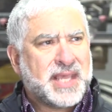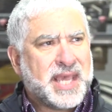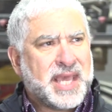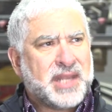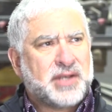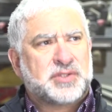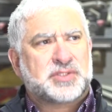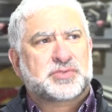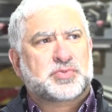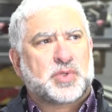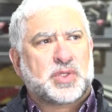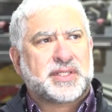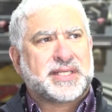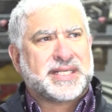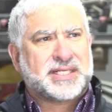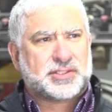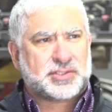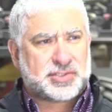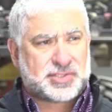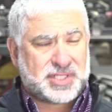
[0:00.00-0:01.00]
And it was really
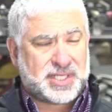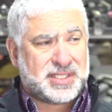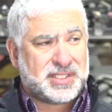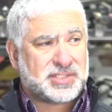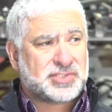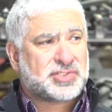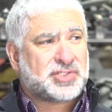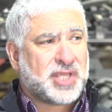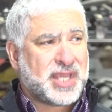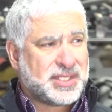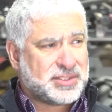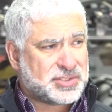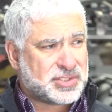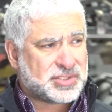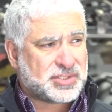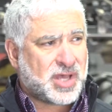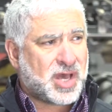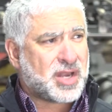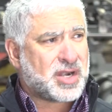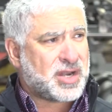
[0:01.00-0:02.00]
interesting. This
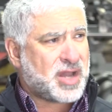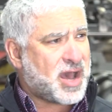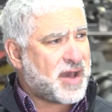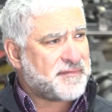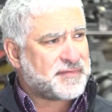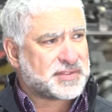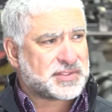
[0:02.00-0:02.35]
changes on and off.